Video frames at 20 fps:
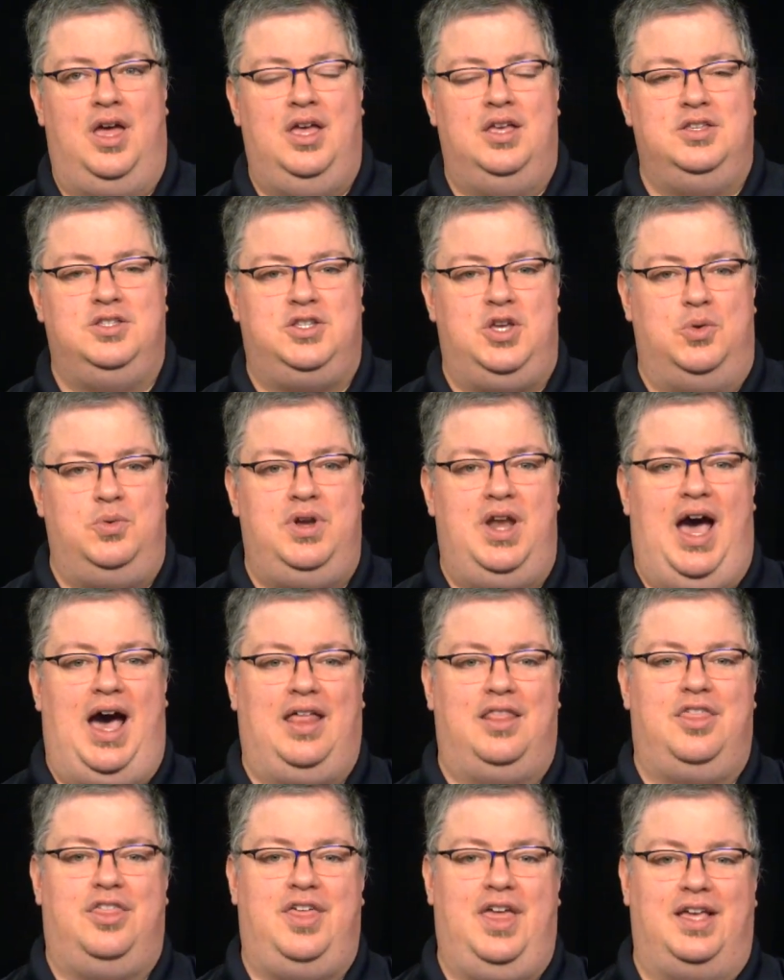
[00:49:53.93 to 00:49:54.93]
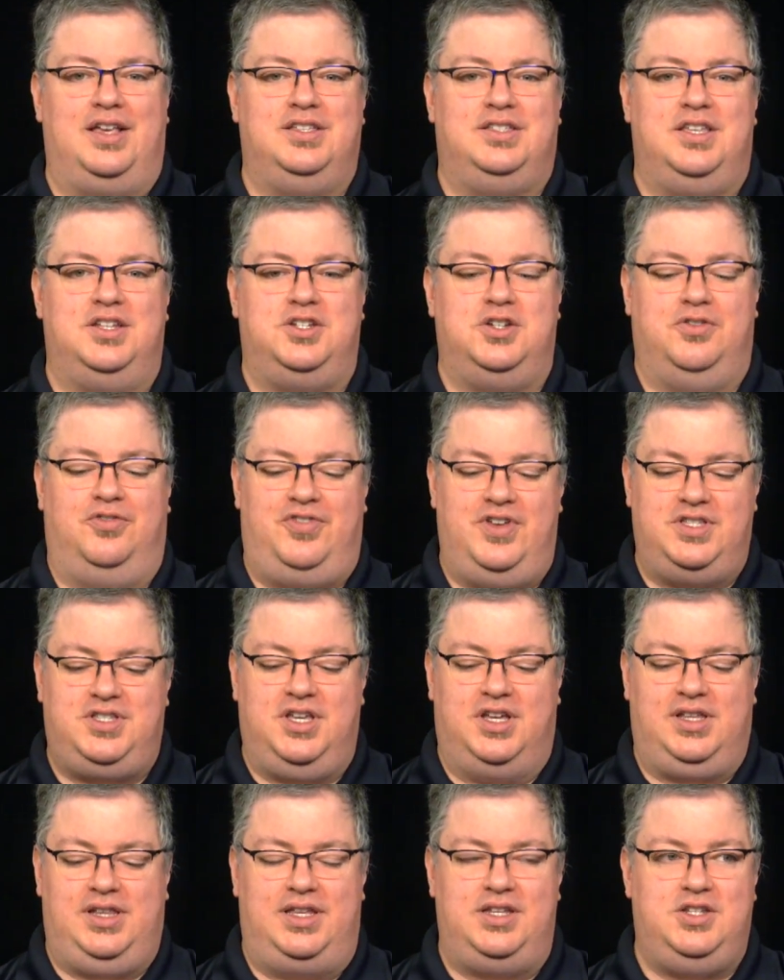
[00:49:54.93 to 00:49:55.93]
So not things that you're
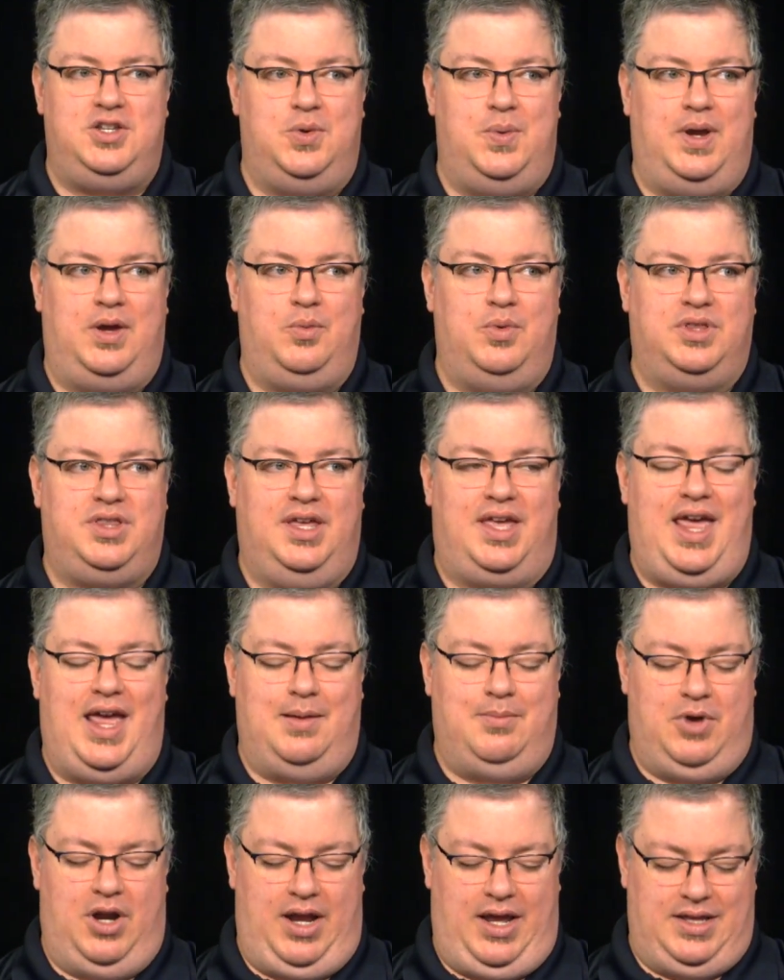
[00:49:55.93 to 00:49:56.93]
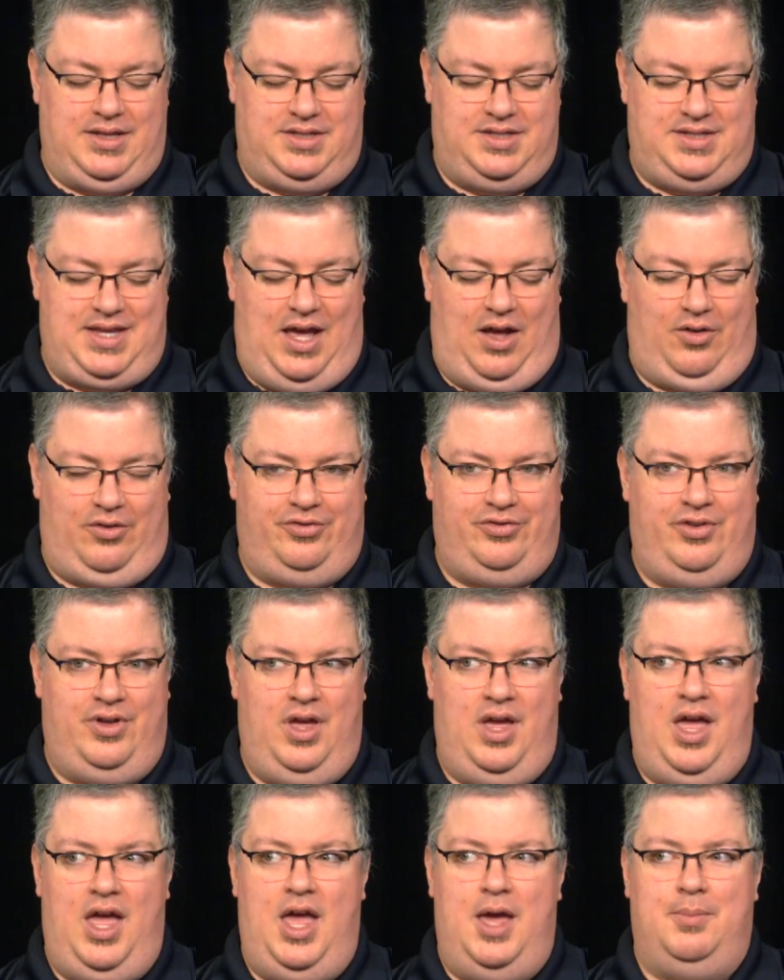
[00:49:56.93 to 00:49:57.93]
physically doing with the camera itself,
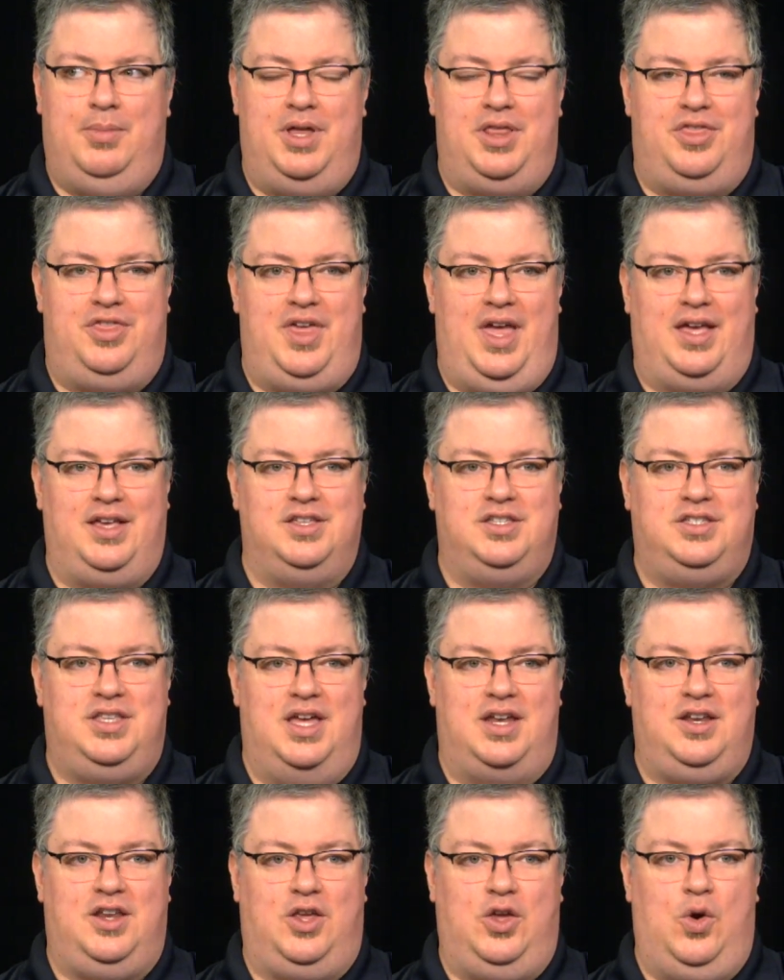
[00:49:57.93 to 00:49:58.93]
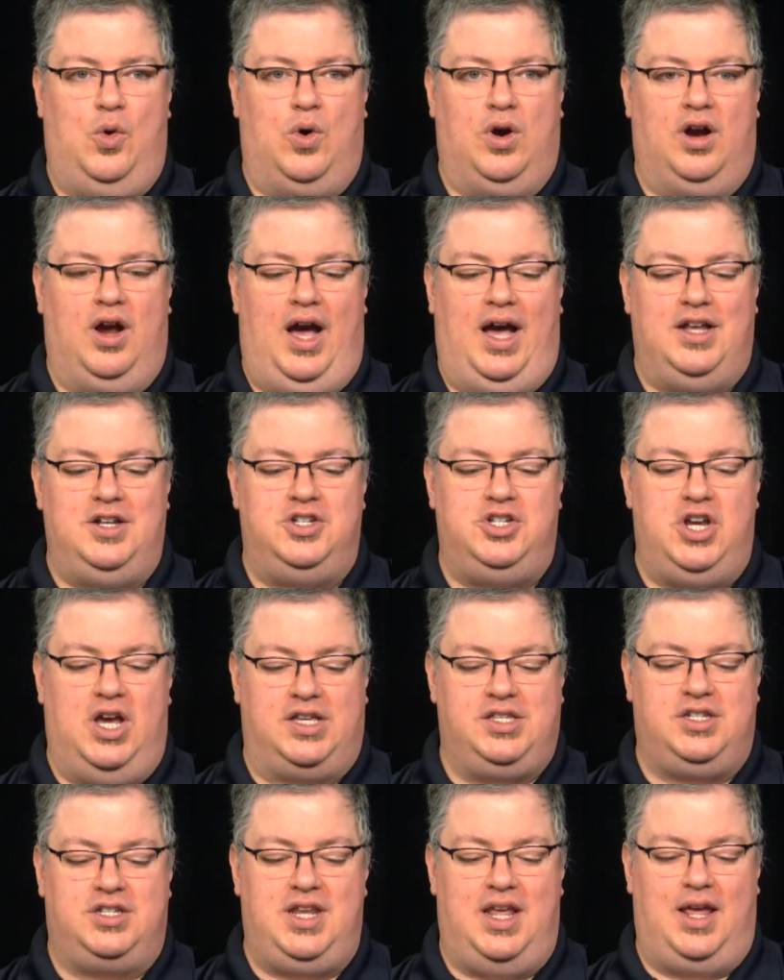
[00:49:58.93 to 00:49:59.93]
but things that you're
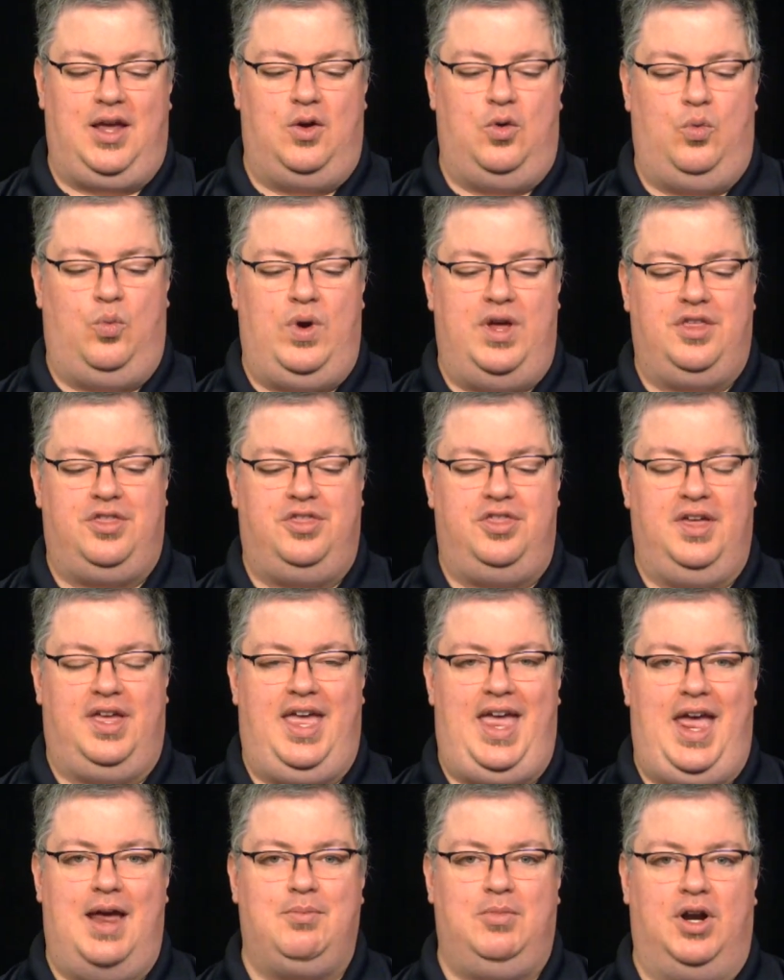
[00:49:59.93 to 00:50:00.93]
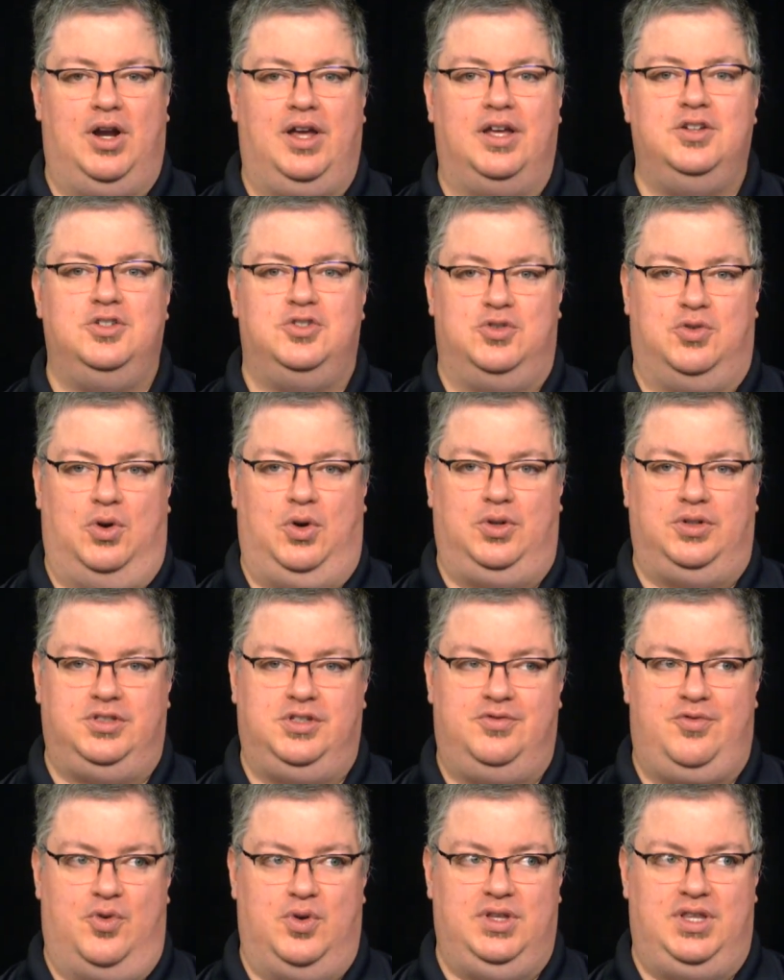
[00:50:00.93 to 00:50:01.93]
adjusting with the camera controls
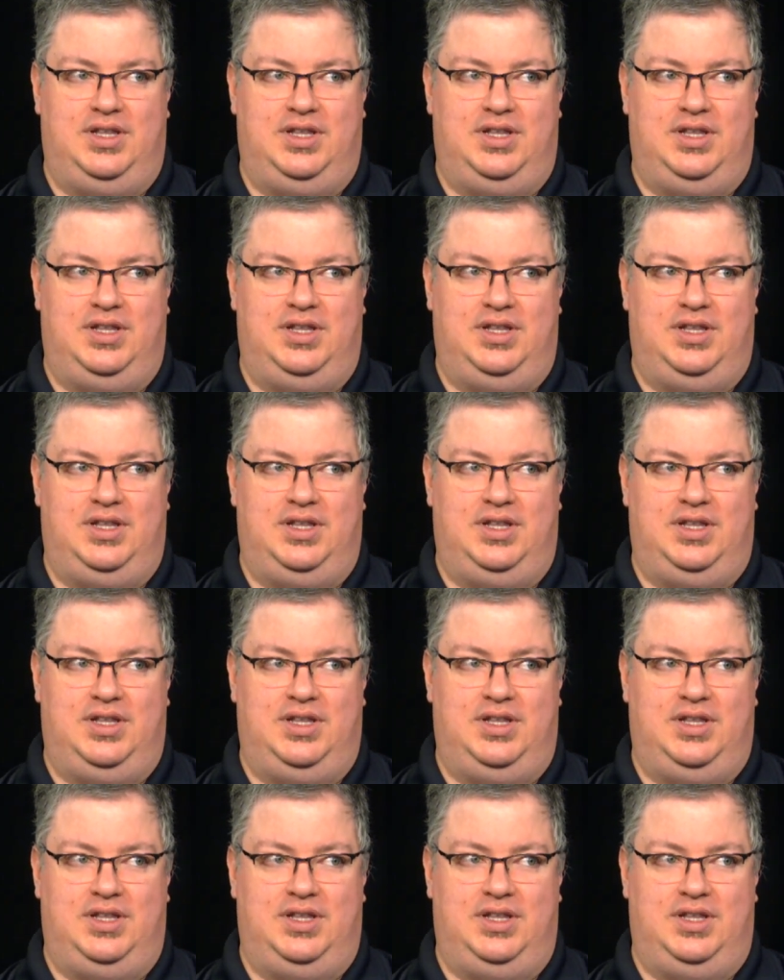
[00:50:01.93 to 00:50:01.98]
for the